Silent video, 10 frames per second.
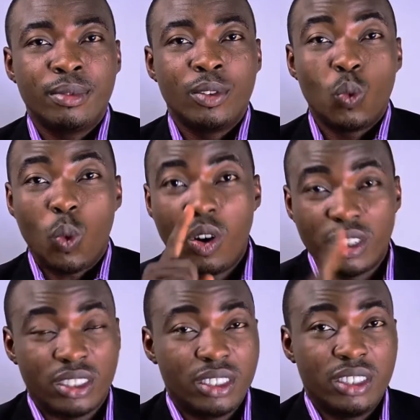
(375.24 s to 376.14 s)

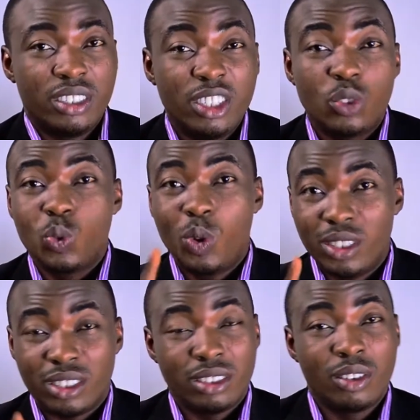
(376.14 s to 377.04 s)
1 is
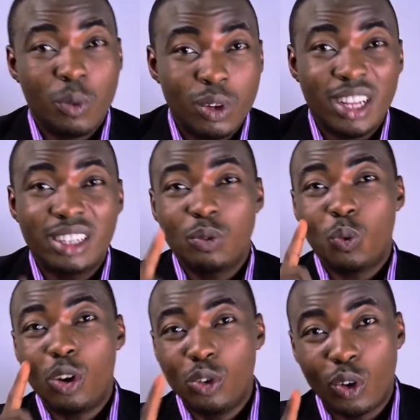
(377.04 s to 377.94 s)
1, whether at
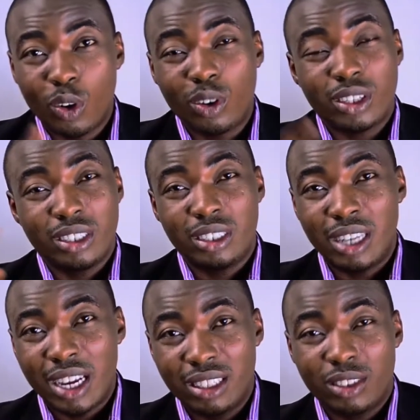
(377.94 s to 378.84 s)
1 o'clock in the
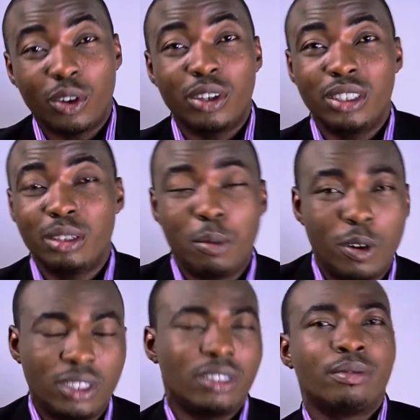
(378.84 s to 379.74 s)
night or in the
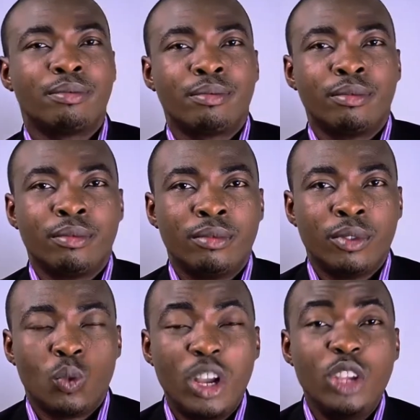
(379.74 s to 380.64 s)
morning.
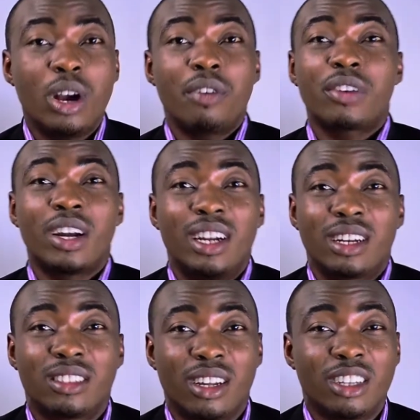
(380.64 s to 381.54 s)
When you have
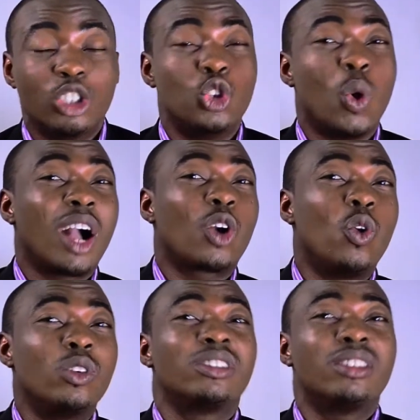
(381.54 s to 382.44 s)
character, you are
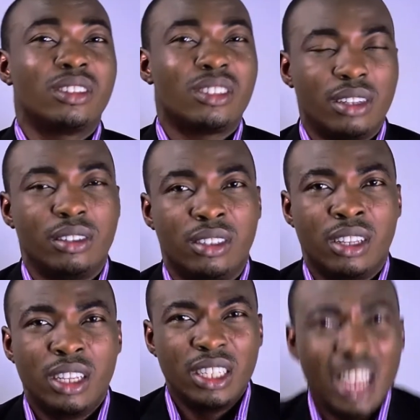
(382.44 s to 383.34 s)
consistent.
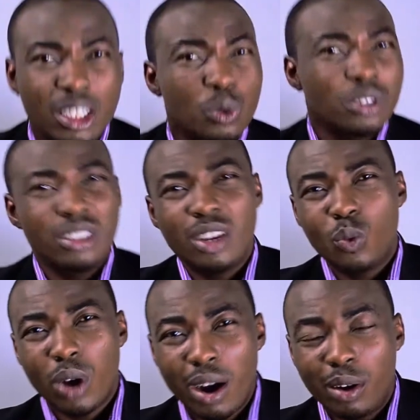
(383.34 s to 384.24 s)
Yes, once in a
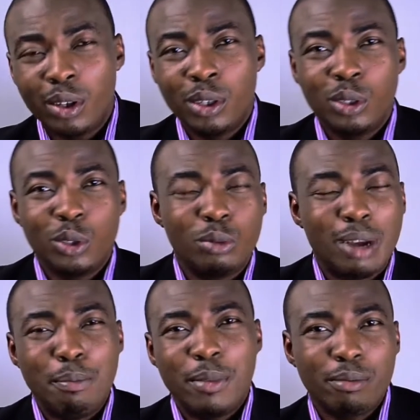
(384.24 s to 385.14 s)
while you
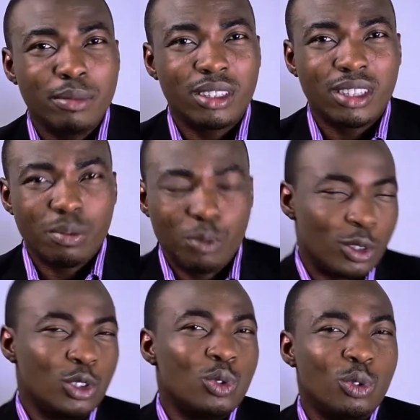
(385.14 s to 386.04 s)
might make mistake, but
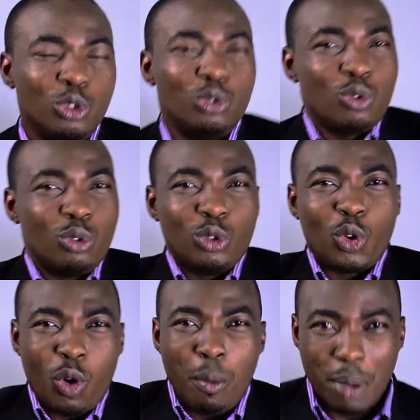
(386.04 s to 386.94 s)
you
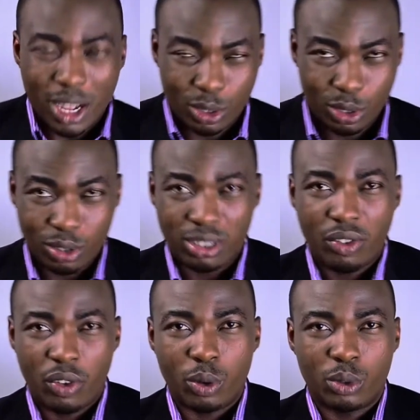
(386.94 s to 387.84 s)
come back to your
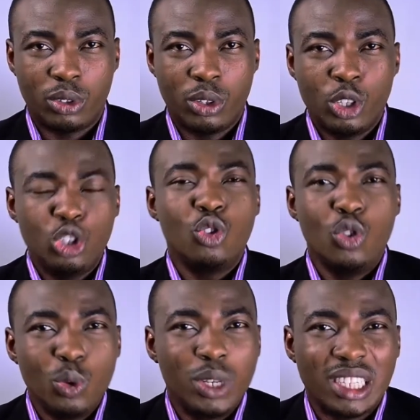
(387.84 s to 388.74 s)
default. You
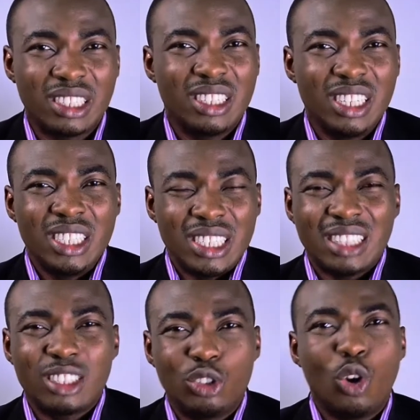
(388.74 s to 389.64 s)
know that that
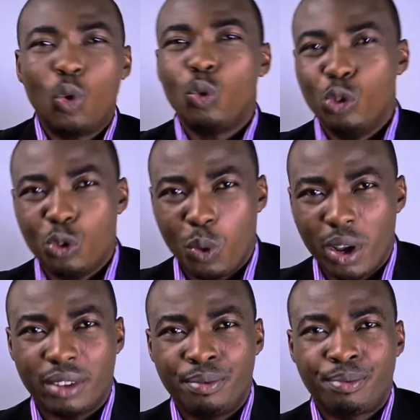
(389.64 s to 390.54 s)
is not who you were.